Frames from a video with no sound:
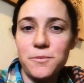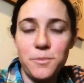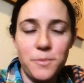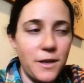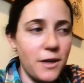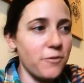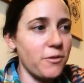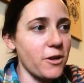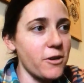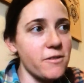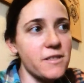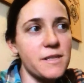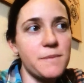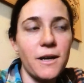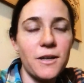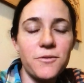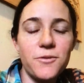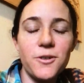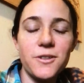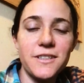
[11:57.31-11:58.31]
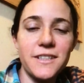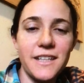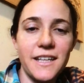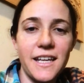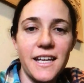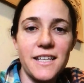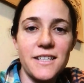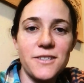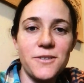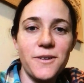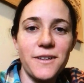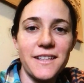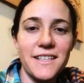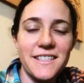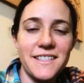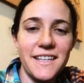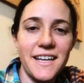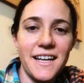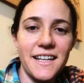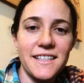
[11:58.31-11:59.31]
being very respectful to the kids doing
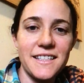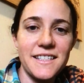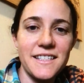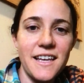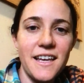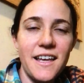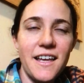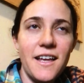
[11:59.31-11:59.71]
this dance.